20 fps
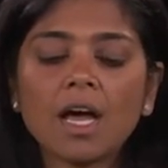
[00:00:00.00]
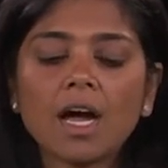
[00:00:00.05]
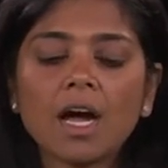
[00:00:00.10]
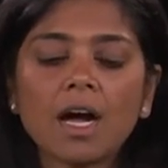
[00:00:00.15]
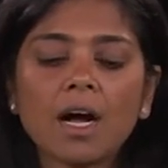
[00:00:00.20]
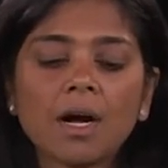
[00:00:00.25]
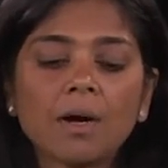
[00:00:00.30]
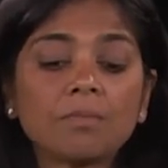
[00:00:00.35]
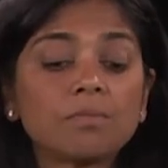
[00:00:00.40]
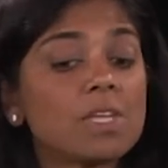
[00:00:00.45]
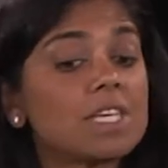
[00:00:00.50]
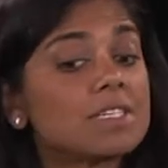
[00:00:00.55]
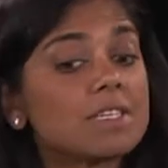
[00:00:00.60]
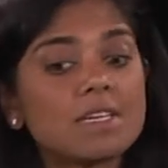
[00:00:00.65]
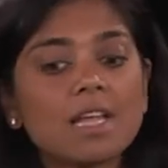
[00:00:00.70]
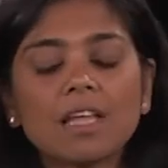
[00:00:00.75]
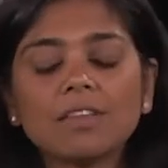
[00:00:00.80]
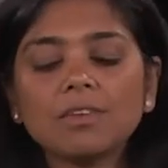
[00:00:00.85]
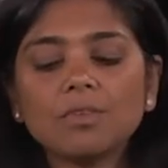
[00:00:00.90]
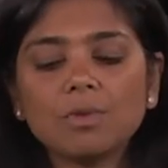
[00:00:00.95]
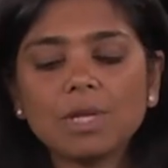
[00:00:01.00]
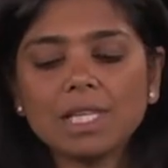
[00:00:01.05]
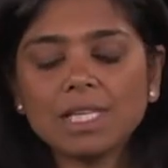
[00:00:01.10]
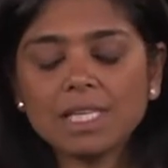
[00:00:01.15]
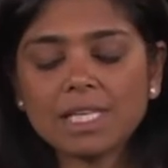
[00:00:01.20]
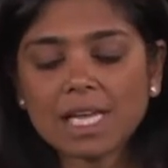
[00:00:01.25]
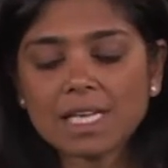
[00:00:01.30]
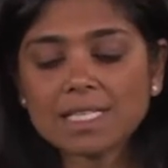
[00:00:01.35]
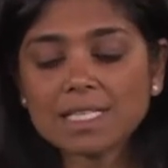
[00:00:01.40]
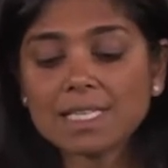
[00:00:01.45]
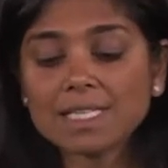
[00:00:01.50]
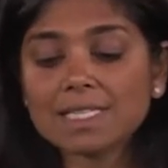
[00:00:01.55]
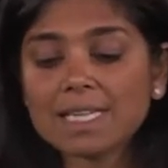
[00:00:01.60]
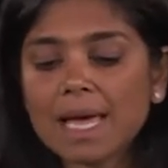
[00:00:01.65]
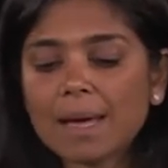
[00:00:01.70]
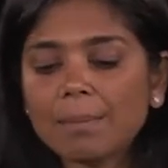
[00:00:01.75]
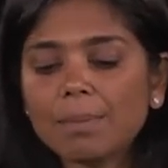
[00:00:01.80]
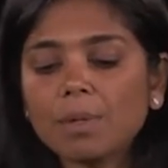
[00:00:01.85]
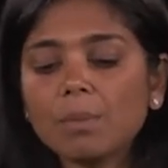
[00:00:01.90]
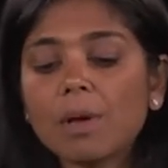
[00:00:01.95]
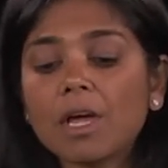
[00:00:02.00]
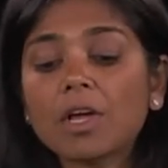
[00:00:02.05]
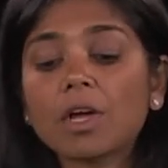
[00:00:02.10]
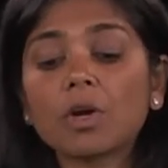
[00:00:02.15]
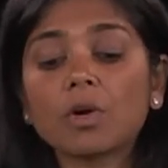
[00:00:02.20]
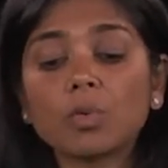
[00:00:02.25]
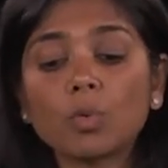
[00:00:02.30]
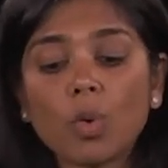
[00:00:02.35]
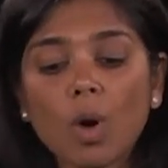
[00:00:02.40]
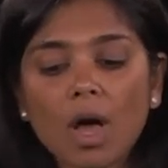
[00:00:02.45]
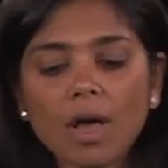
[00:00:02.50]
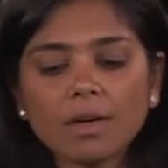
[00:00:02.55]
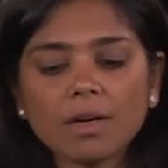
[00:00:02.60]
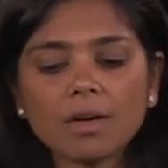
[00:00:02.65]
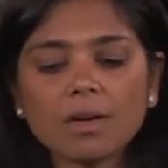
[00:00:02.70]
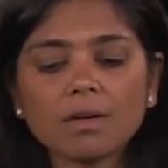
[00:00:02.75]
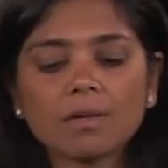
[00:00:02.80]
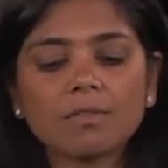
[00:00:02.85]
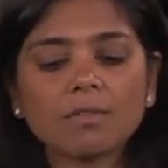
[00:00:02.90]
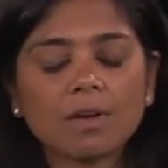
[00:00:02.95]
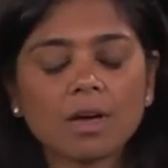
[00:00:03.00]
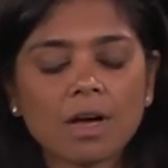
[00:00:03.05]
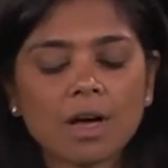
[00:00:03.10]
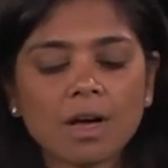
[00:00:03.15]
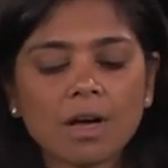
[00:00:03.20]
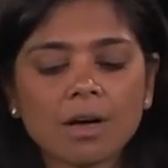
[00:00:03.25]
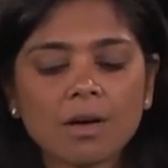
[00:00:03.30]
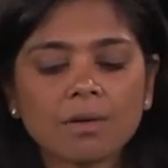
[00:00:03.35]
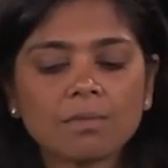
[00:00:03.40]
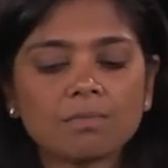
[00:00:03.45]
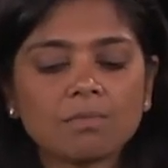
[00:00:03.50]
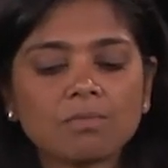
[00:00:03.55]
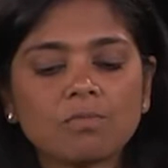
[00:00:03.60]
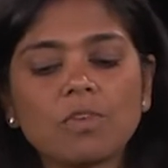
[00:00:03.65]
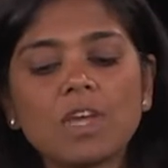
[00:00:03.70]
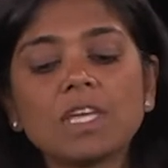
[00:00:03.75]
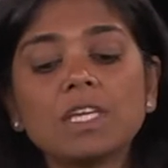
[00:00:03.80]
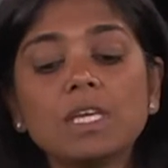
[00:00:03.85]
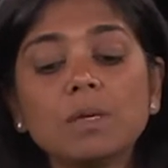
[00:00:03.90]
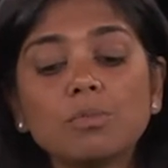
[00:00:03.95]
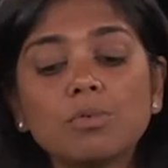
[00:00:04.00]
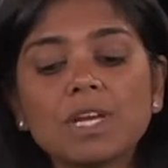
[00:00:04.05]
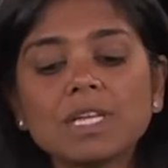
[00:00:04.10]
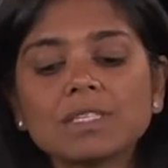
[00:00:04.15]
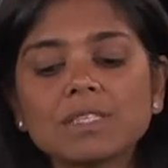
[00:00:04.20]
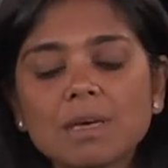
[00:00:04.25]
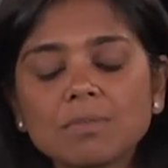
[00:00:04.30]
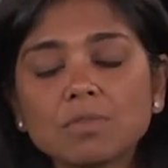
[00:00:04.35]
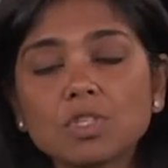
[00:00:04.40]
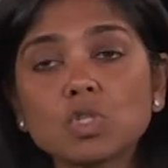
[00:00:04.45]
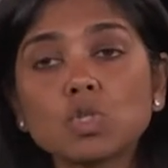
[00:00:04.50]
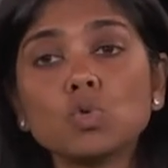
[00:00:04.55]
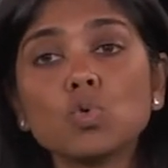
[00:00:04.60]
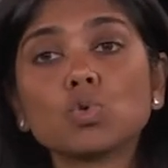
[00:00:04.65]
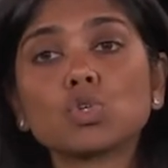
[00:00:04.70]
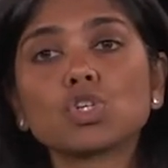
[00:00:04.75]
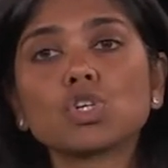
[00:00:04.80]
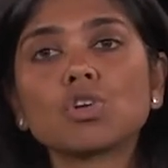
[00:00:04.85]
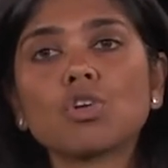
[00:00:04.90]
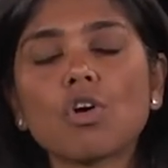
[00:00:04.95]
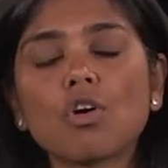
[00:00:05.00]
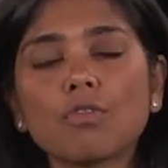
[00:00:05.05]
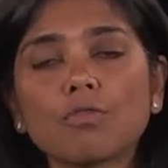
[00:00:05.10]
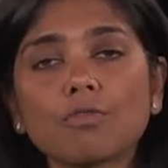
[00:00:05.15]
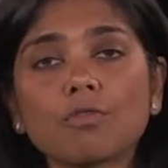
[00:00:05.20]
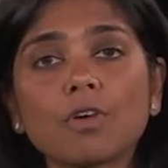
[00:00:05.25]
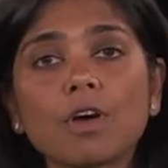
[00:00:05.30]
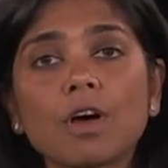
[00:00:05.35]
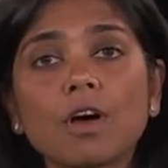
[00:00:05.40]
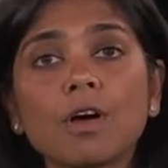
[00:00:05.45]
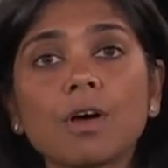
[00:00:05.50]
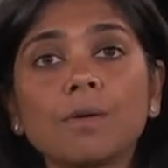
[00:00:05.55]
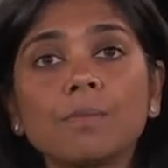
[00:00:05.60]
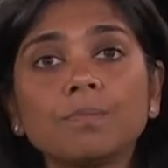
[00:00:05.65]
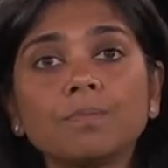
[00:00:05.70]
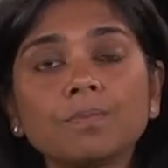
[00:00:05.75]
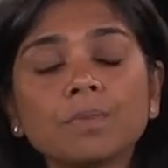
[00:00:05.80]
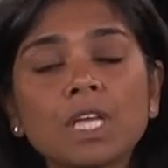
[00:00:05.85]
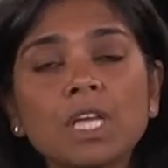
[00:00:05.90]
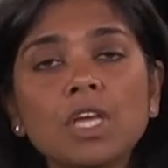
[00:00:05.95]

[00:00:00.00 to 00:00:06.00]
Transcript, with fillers: Um, there's another really nice example by Caruana uh, where he brings up this notion of, um,